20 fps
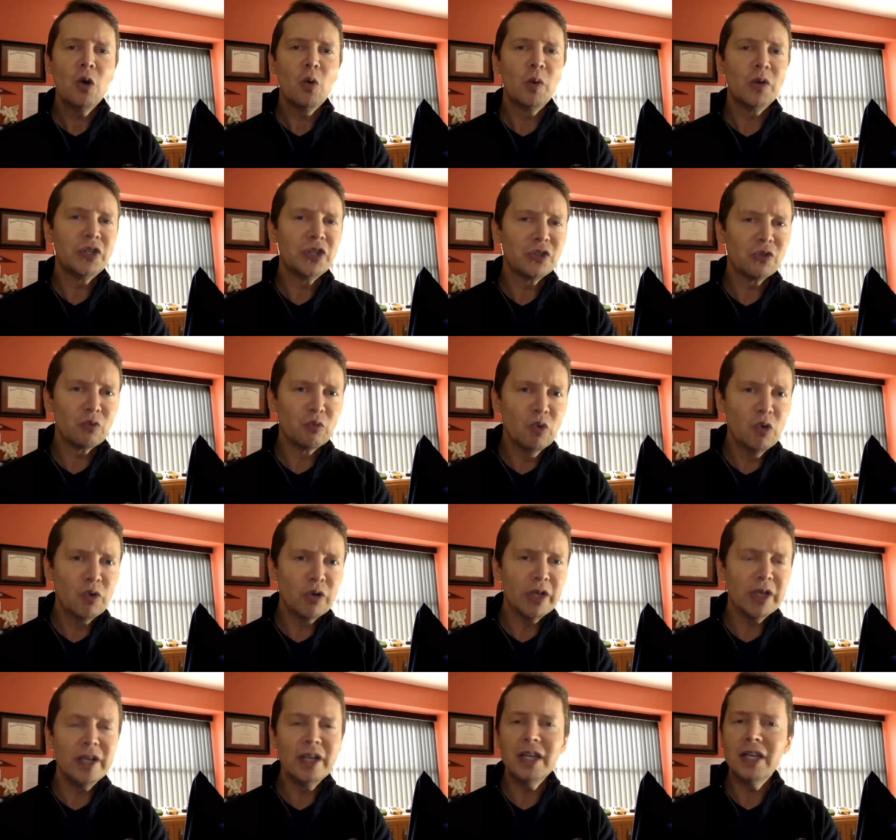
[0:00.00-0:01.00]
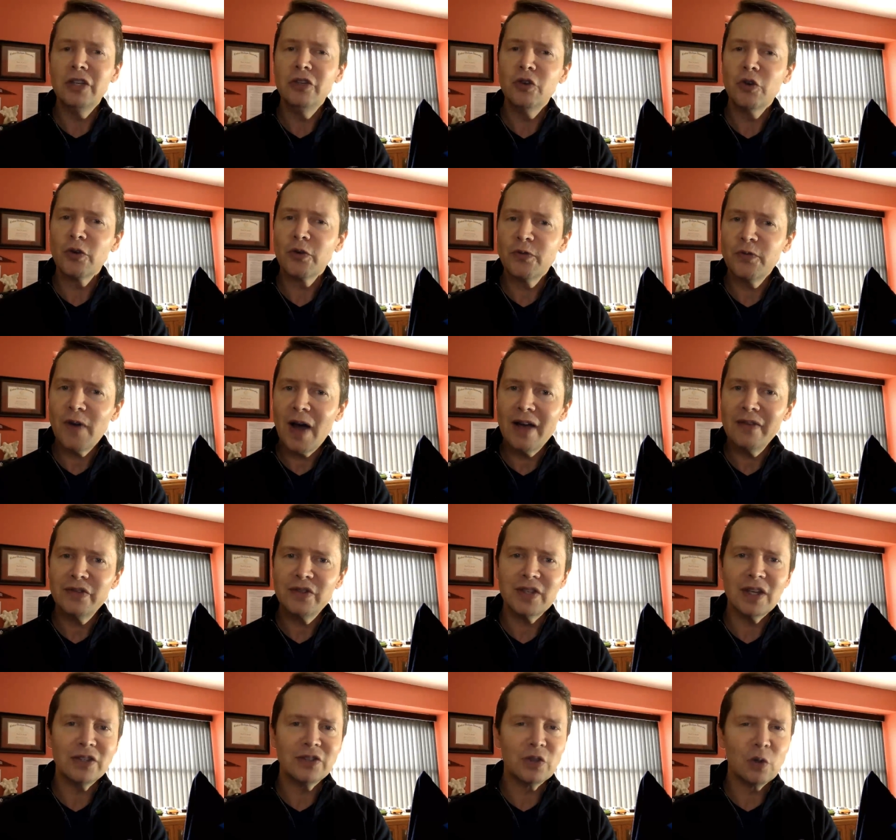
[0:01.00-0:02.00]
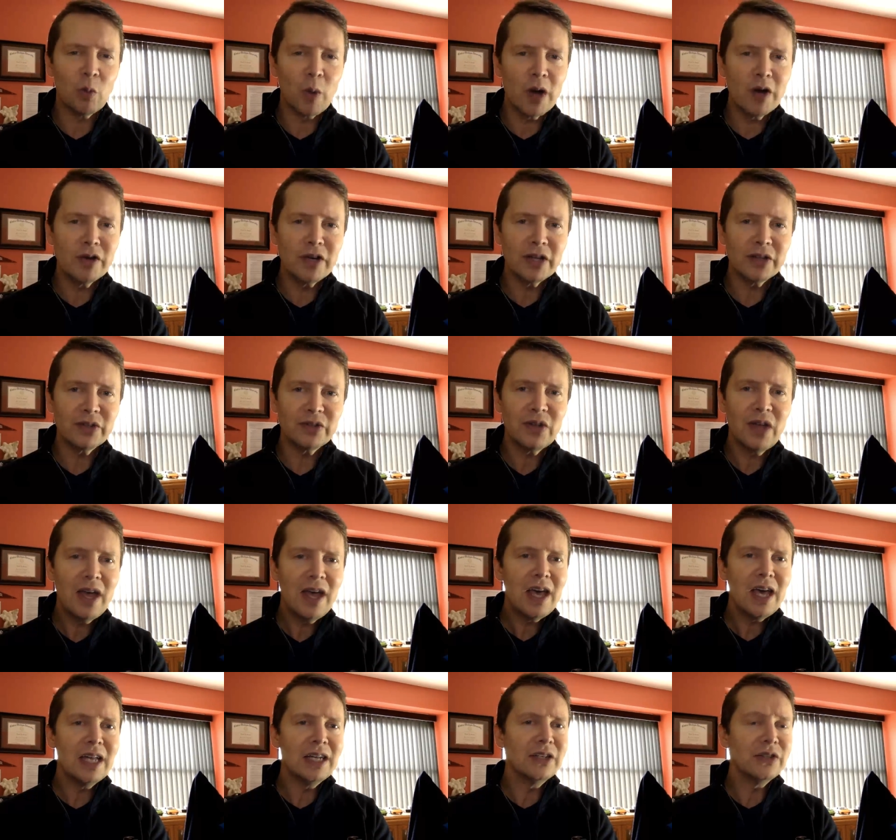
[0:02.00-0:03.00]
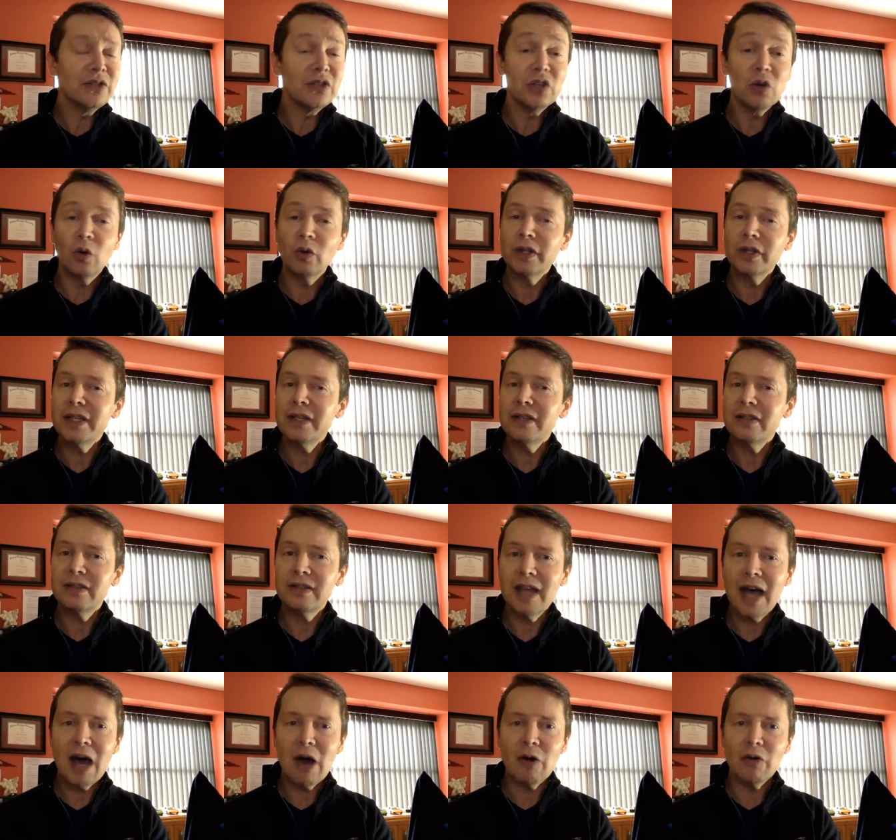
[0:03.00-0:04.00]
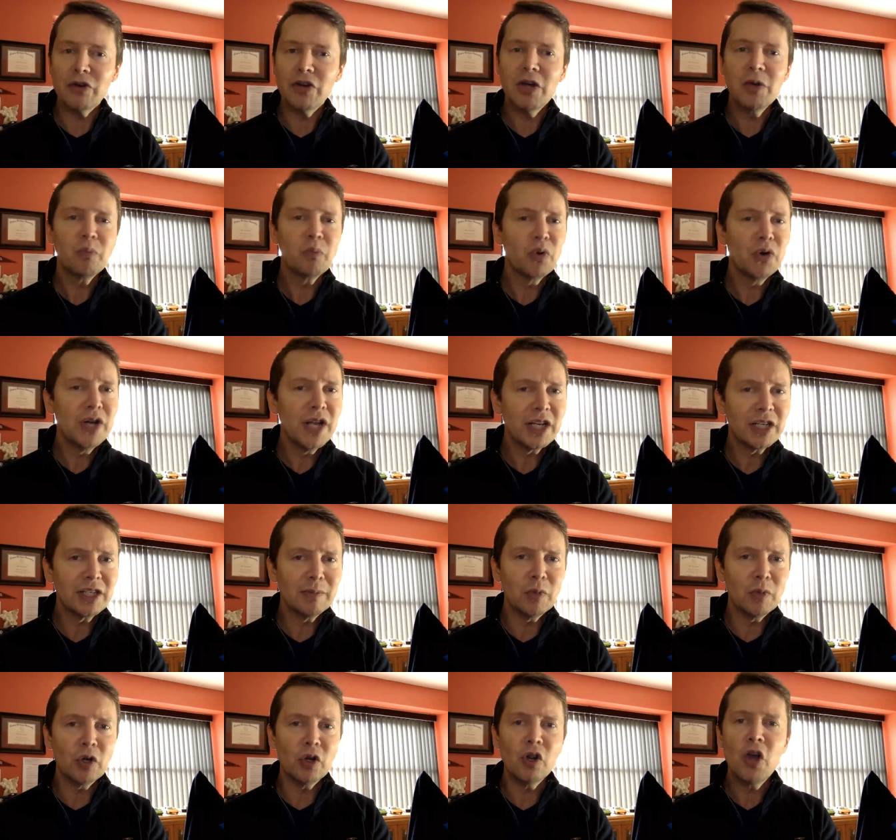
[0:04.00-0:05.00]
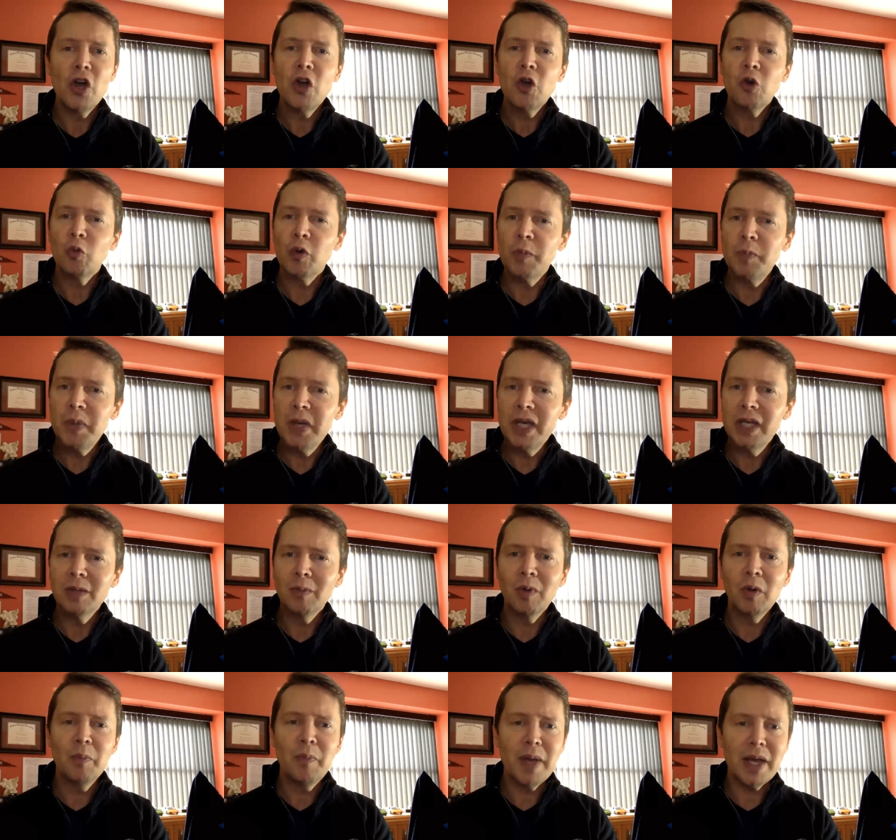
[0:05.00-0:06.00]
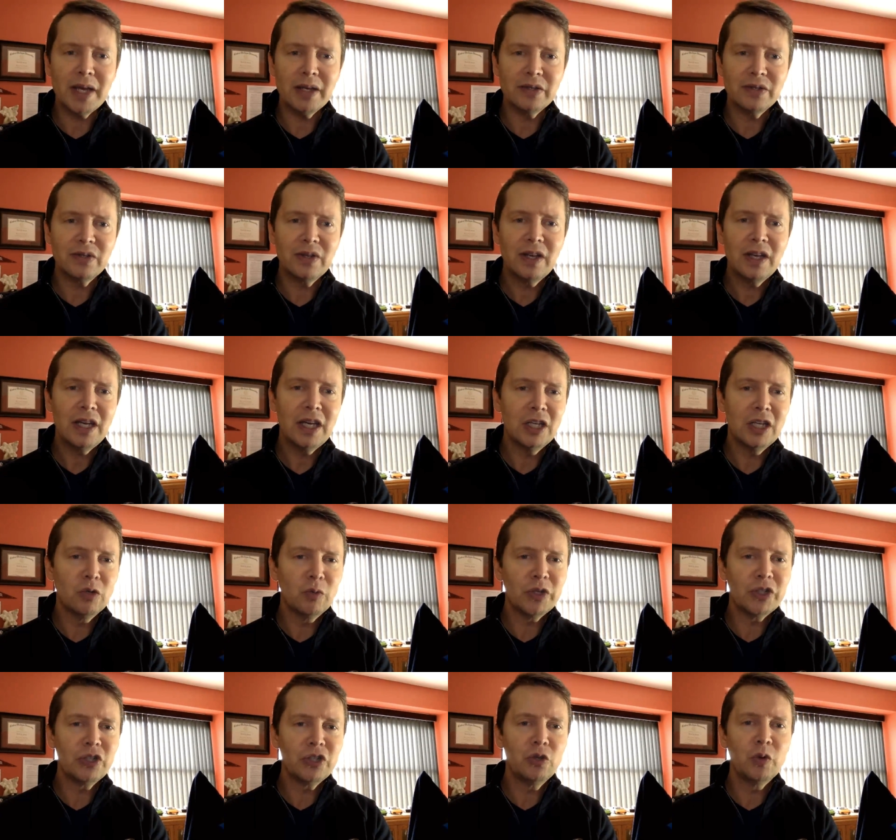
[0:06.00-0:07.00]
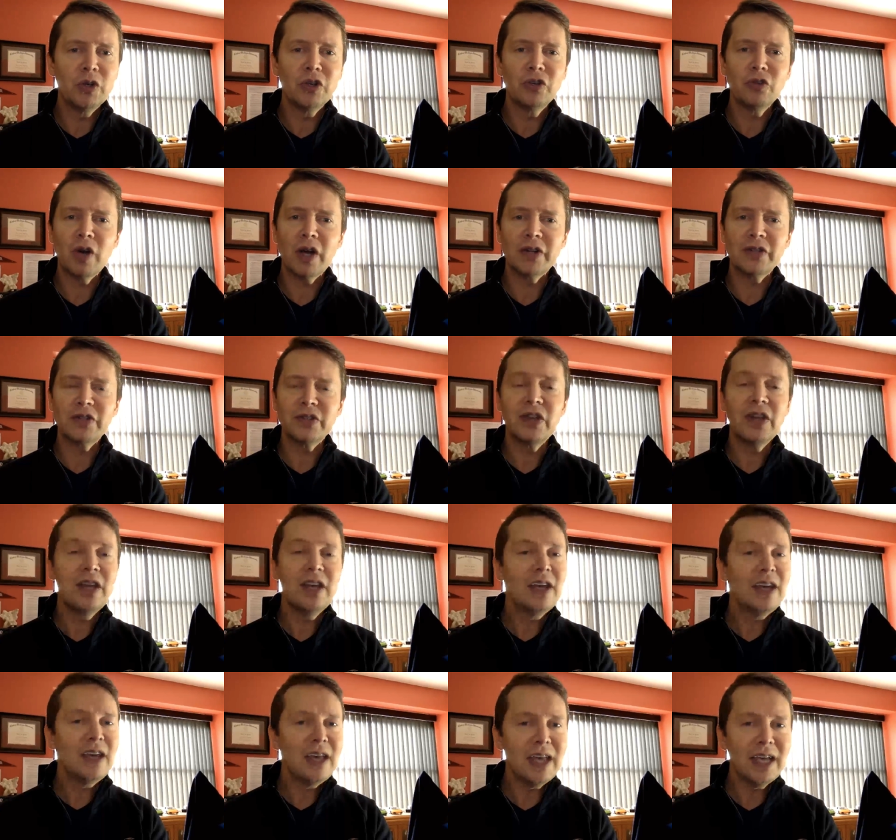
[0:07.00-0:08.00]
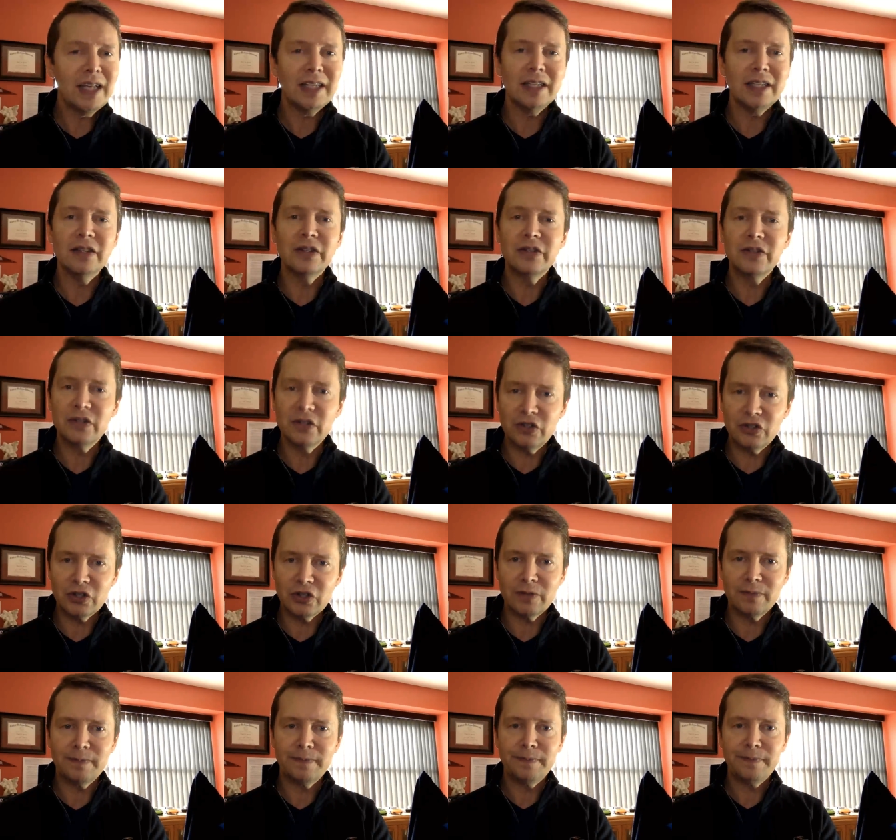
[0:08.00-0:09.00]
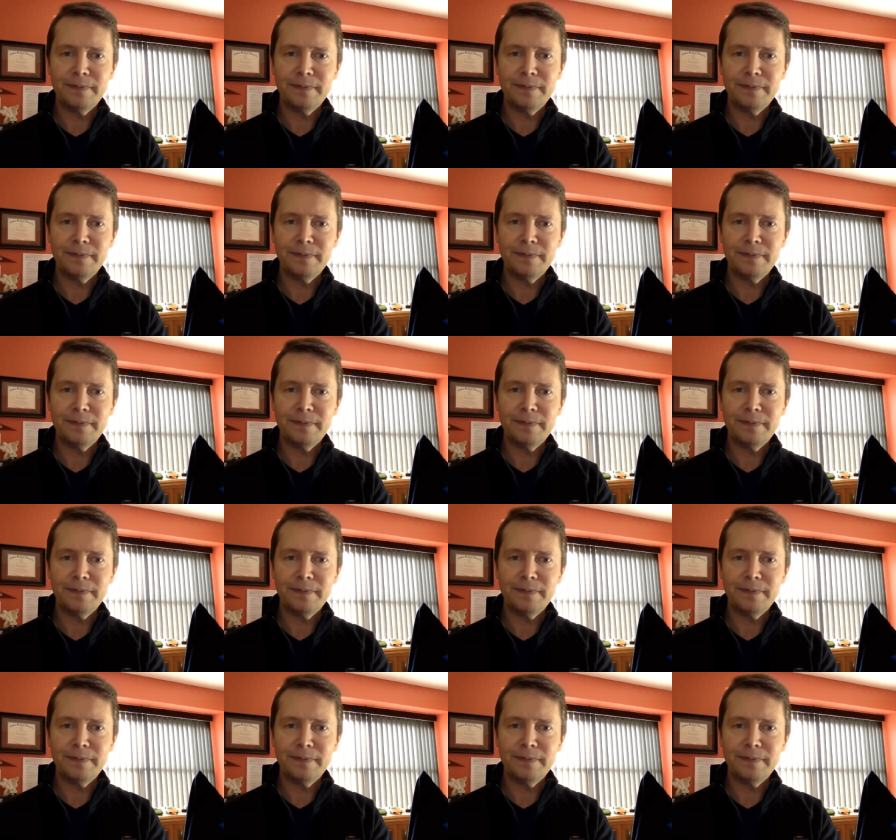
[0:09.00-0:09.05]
which is rooted in your five-sense awareness and is the only sound, predictable, repeatable base in which to entrust any decision.